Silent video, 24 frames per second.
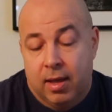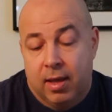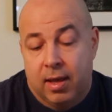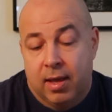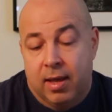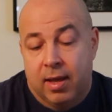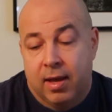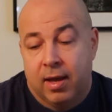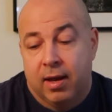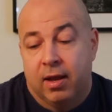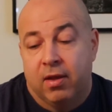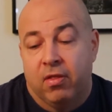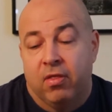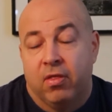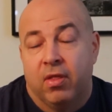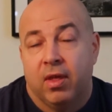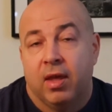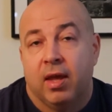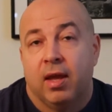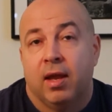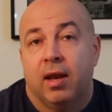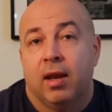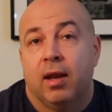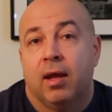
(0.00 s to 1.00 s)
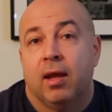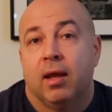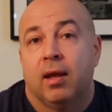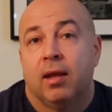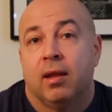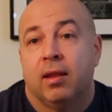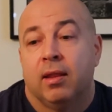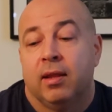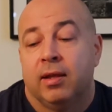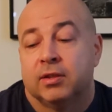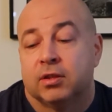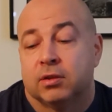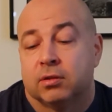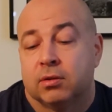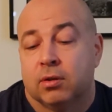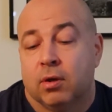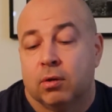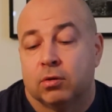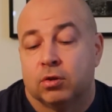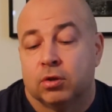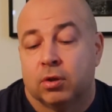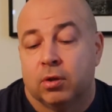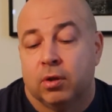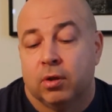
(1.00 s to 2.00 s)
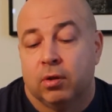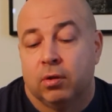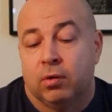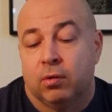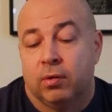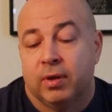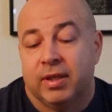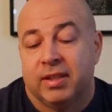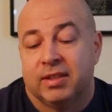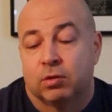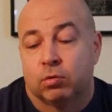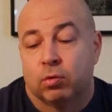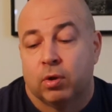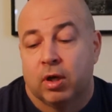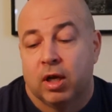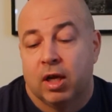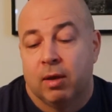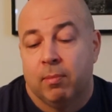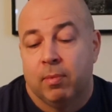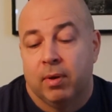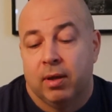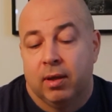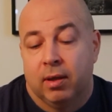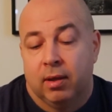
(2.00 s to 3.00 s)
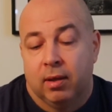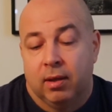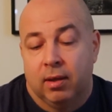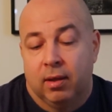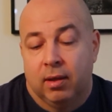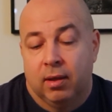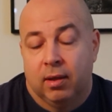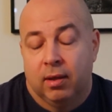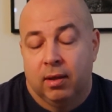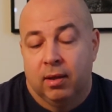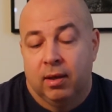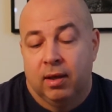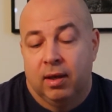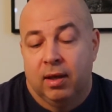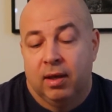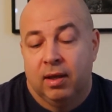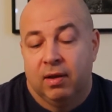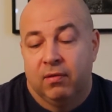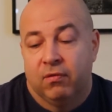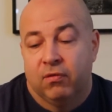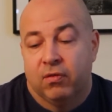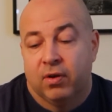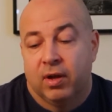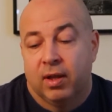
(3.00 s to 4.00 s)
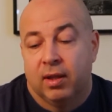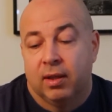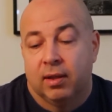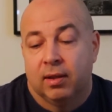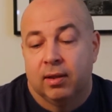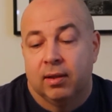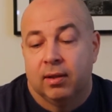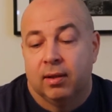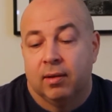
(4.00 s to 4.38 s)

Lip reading: And then this goes on to describe different